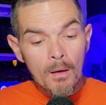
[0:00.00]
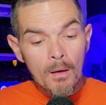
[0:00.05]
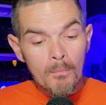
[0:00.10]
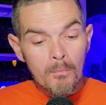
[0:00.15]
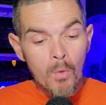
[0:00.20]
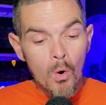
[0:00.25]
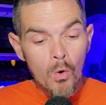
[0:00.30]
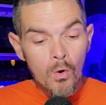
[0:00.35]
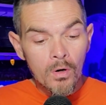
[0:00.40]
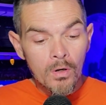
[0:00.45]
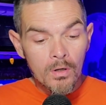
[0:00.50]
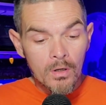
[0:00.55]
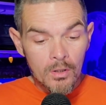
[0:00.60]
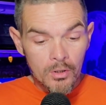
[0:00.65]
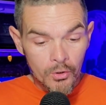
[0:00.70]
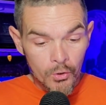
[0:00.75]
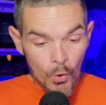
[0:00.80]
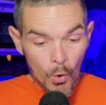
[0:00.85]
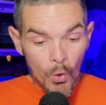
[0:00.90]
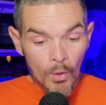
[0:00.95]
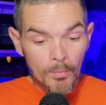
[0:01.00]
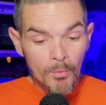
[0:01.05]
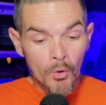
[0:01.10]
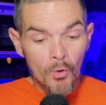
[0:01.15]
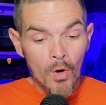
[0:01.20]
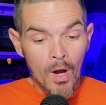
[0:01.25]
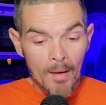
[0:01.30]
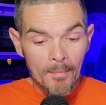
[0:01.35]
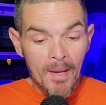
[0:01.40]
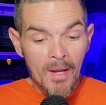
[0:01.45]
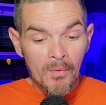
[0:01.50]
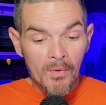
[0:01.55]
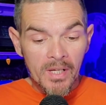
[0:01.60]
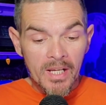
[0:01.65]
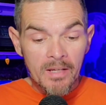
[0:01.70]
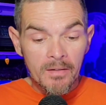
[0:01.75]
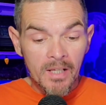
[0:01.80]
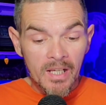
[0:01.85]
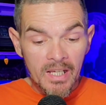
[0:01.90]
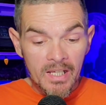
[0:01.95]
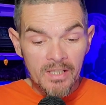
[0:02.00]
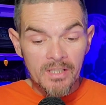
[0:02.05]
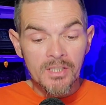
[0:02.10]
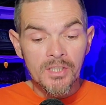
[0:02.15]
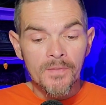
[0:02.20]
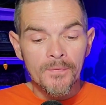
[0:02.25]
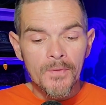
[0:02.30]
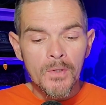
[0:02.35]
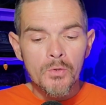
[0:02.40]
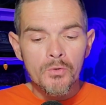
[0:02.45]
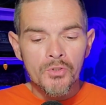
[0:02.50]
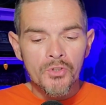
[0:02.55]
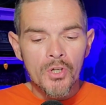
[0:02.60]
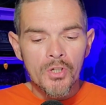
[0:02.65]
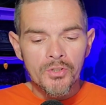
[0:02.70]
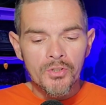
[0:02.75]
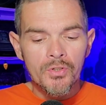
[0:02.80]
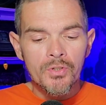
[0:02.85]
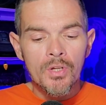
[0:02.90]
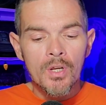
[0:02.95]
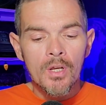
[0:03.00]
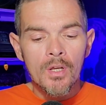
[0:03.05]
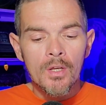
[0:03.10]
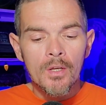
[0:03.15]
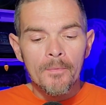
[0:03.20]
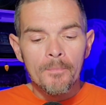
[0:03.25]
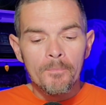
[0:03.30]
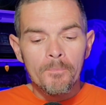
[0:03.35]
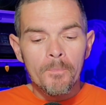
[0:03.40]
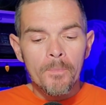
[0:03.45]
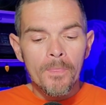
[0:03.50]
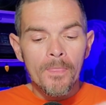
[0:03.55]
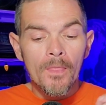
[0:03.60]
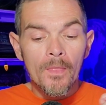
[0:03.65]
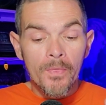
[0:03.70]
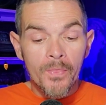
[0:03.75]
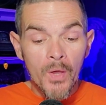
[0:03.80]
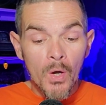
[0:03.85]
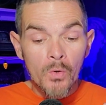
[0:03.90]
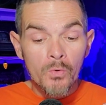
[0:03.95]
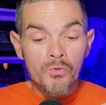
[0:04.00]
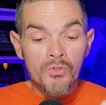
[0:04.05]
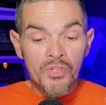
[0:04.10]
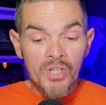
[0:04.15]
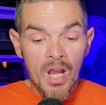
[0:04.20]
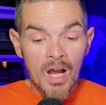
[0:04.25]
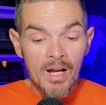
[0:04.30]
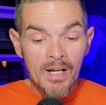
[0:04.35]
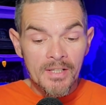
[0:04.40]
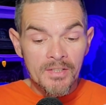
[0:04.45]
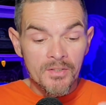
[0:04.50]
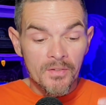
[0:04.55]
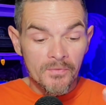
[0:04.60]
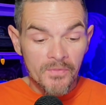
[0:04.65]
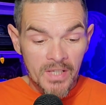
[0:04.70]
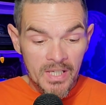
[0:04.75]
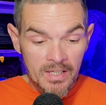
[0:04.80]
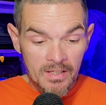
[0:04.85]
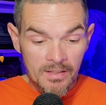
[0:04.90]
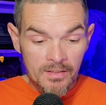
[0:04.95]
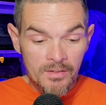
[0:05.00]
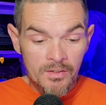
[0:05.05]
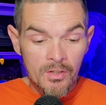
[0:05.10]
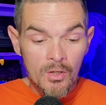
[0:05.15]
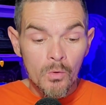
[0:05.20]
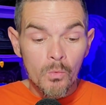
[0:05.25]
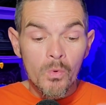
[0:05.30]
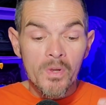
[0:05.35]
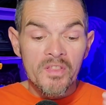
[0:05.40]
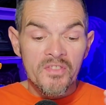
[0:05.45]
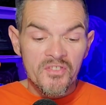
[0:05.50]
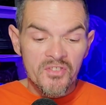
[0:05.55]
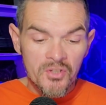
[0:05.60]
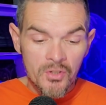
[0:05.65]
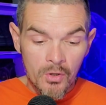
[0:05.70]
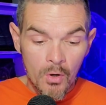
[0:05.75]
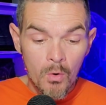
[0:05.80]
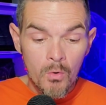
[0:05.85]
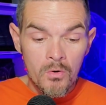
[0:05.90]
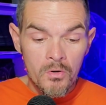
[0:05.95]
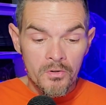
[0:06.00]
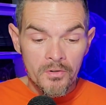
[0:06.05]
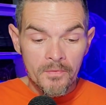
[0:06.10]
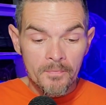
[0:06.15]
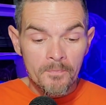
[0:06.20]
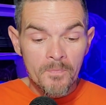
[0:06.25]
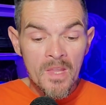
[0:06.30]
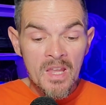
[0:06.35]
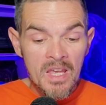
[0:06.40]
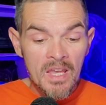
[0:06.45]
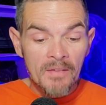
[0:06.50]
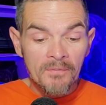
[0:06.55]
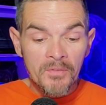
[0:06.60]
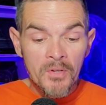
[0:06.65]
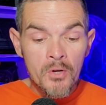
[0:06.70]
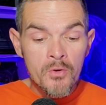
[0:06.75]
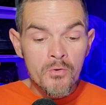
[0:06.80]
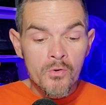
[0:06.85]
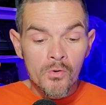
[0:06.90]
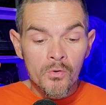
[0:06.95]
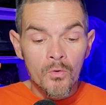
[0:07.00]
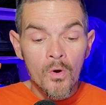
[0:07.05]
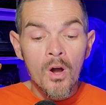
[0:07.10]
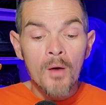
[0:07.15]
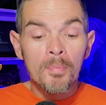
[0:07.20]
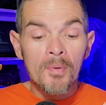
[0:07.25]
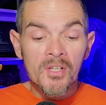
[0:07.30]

More normal American kids view those kinds of kids with scorn. If you grew